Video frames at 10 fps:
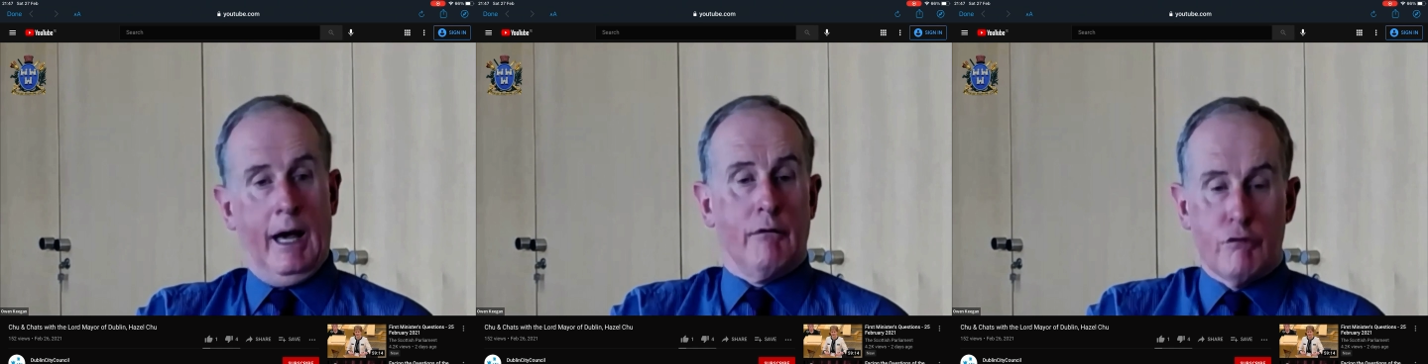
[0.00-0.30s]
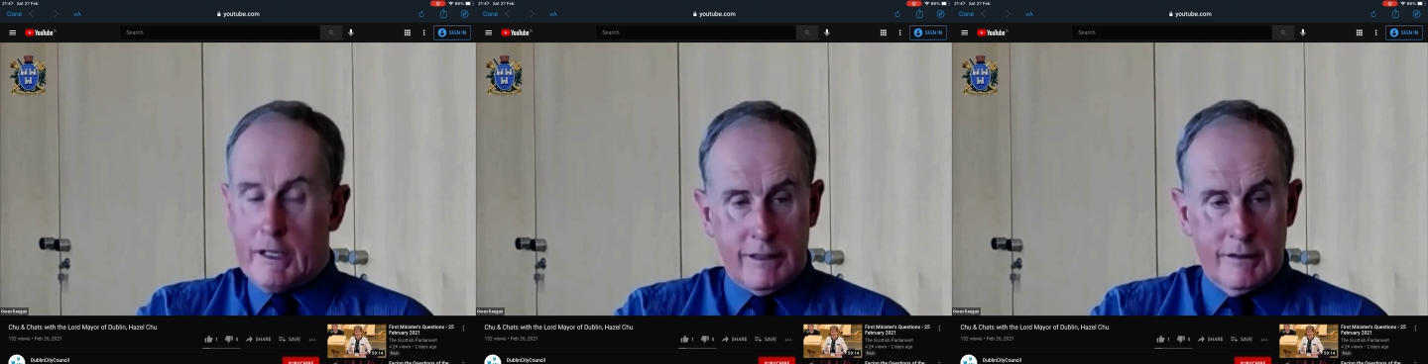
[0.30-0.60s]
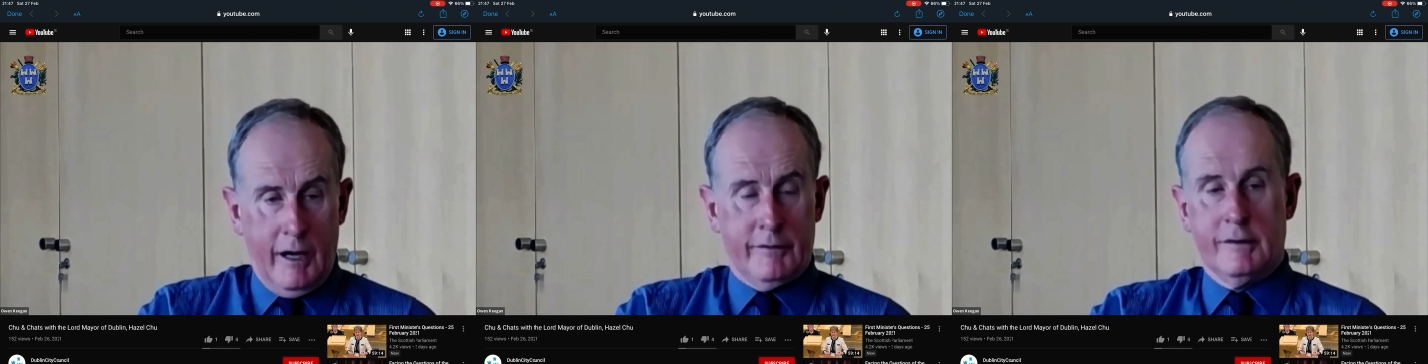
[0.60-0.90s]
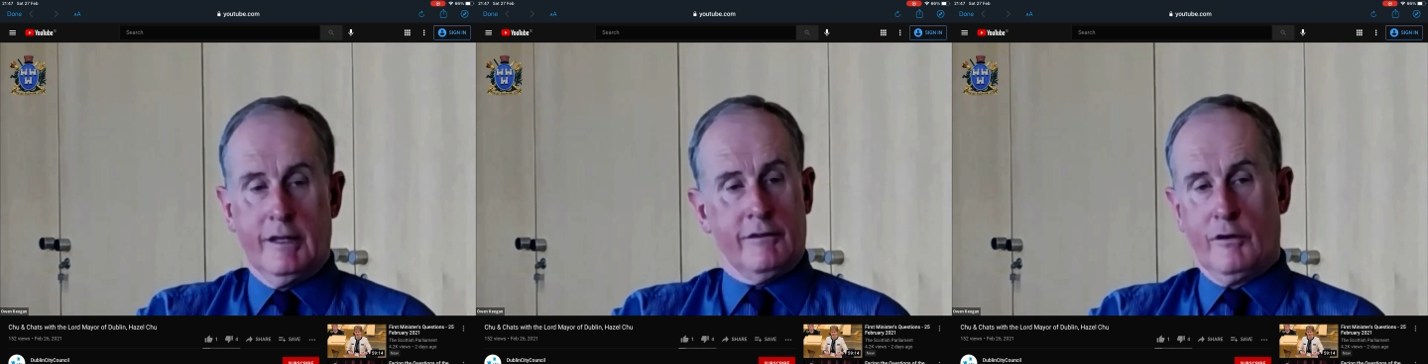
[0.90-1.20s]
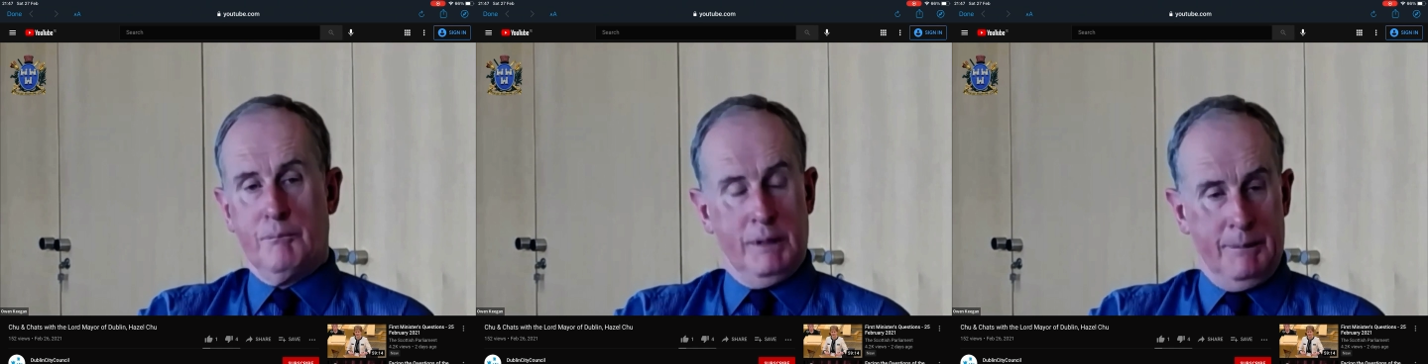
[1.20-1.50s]
Recognizing that
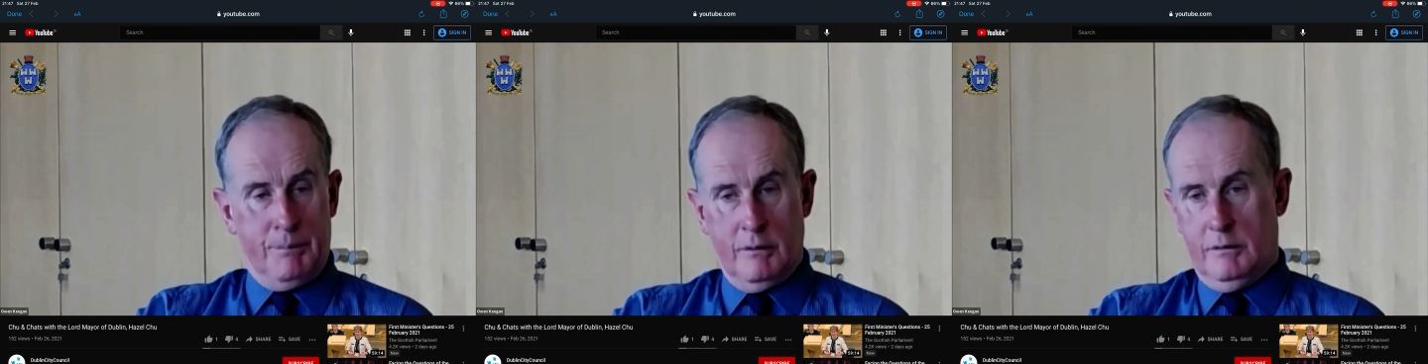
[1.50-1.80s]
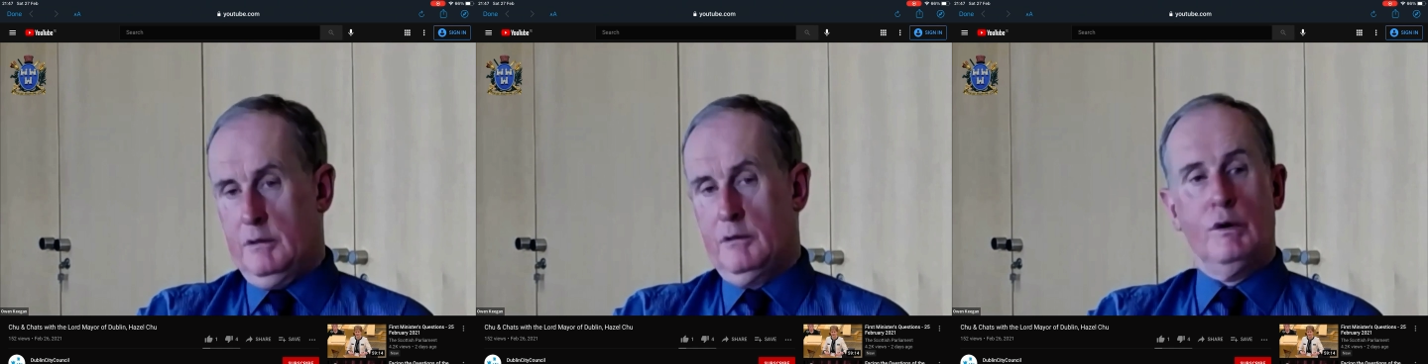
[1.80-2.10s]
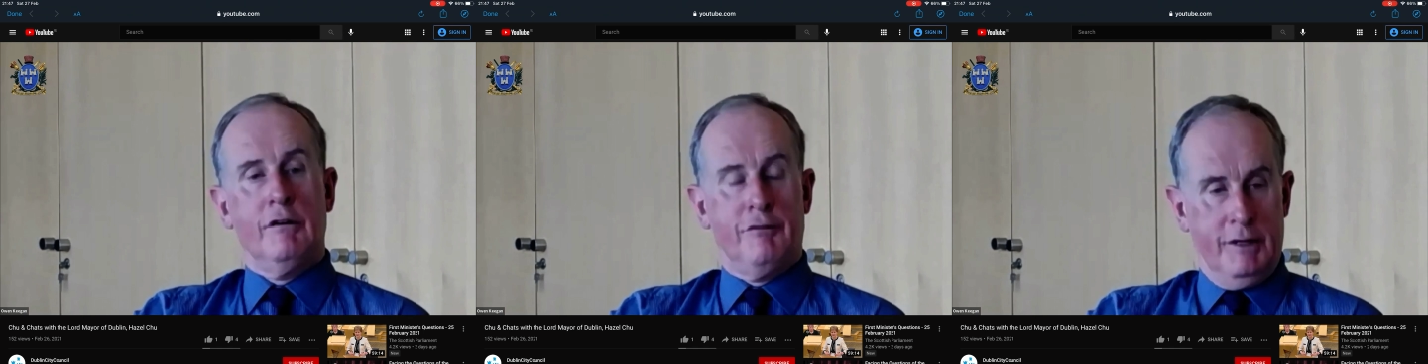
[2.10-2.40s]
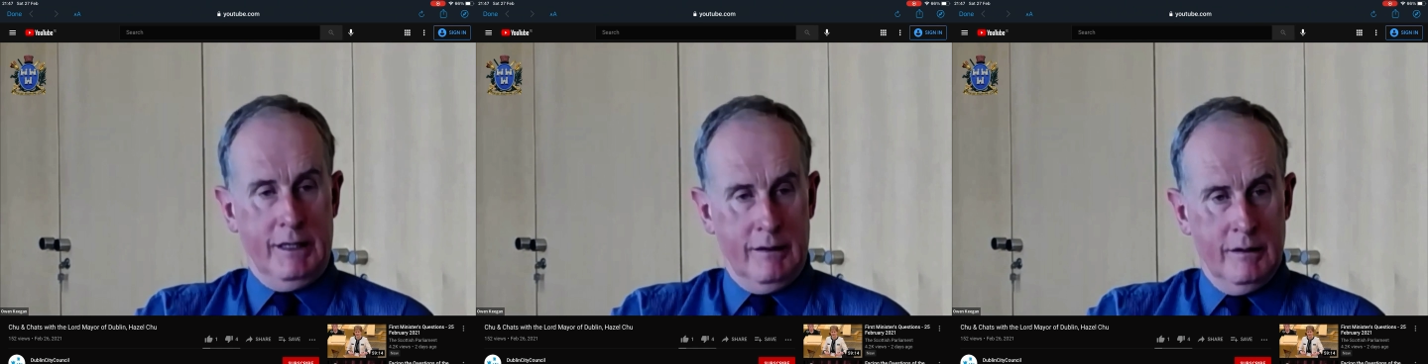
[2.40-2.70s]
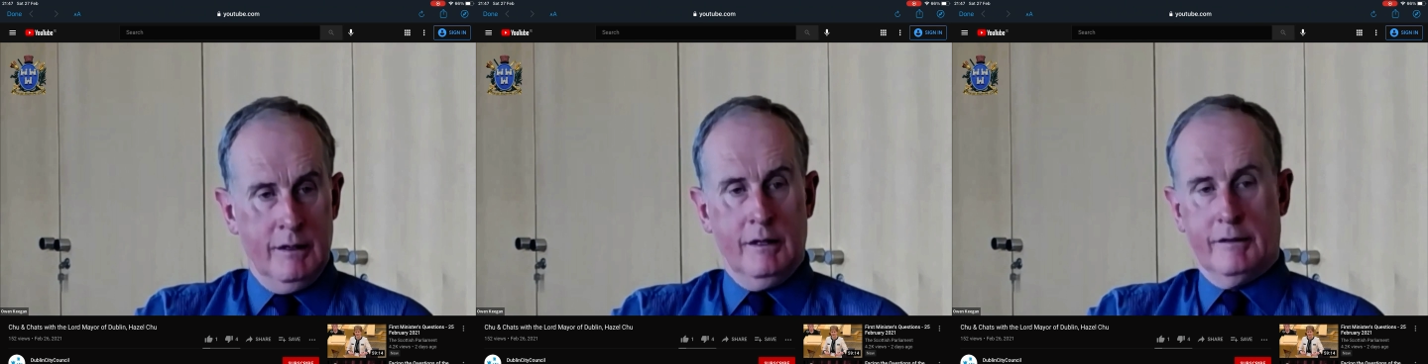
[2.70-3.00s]
some people will feel
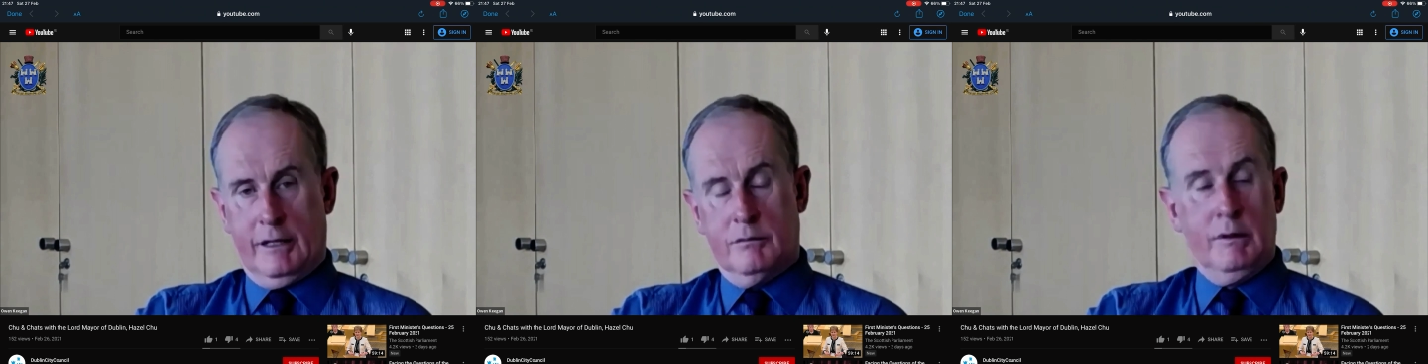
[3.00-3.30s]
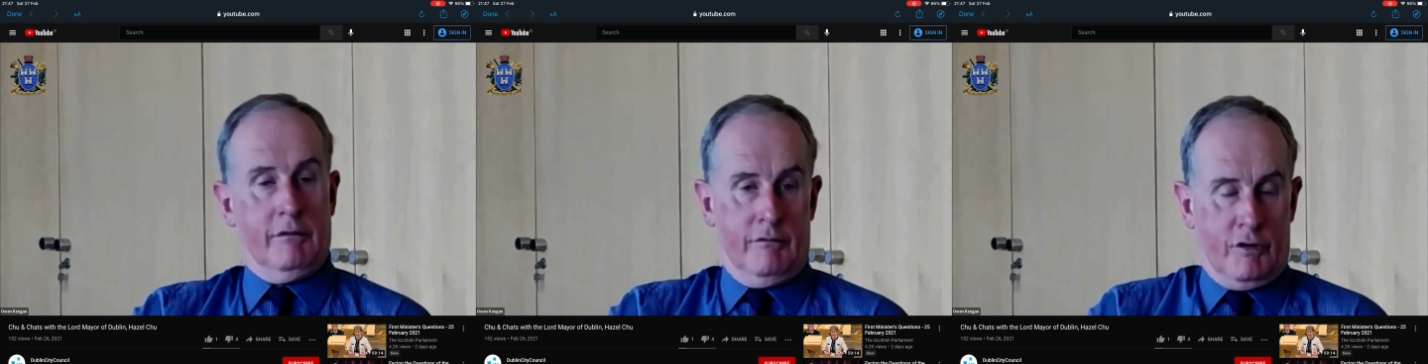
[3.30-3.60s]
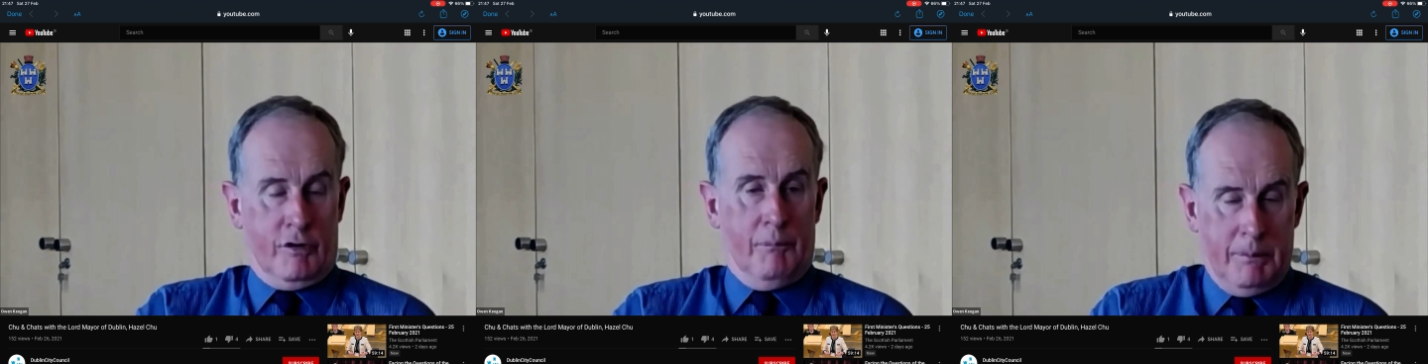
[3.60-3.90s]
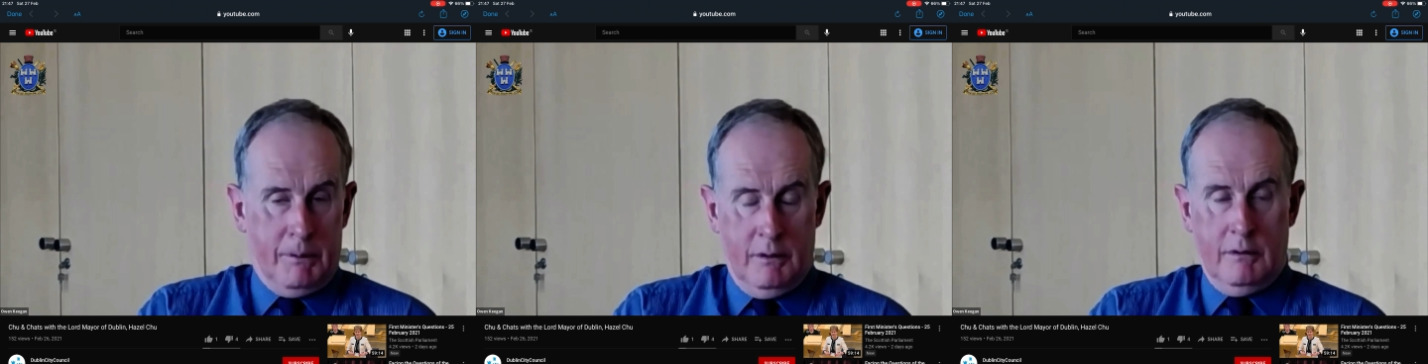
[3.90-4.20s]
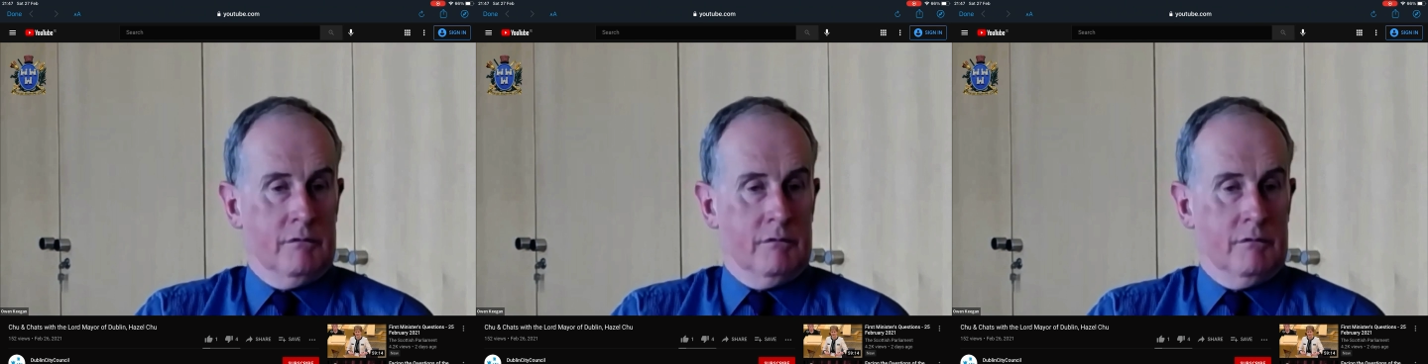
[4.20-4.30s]
that, well, some people